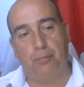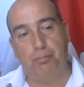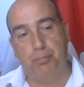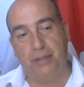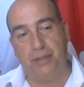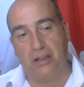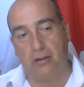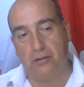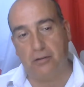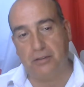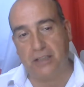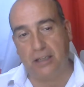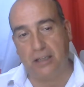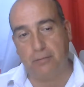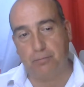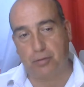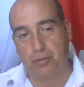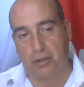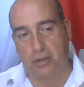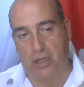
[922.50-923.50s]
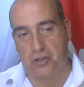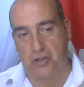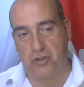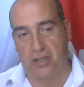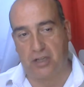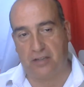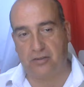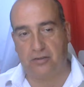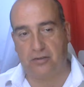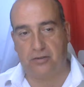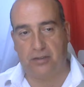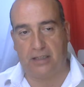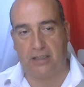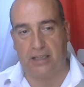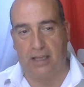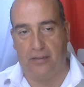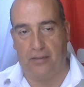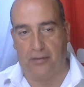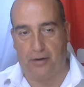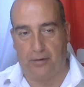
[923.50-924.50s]
building projects
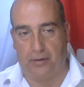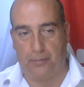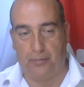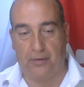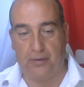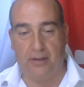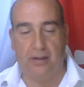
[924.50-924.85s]
together.